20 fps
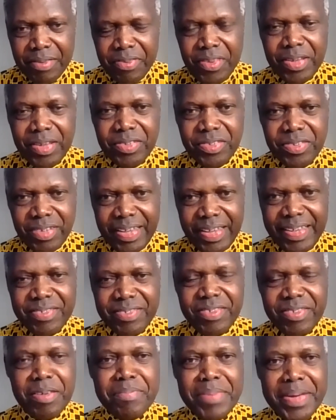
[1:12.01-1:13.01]
This
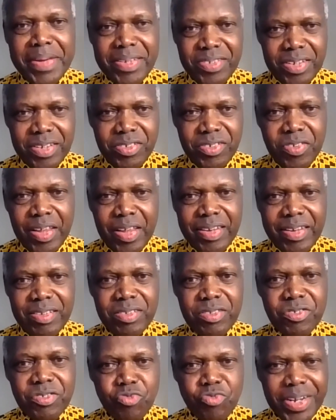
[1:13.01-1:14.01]
is the message that
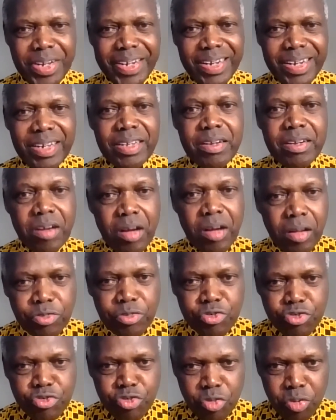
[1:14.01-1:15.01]
is strictly
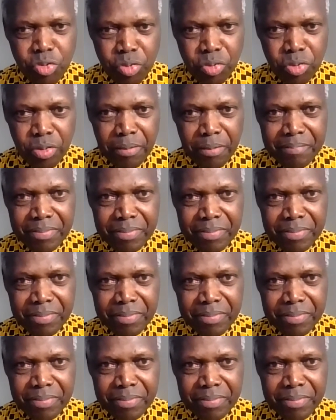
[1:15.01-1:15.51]
cultural.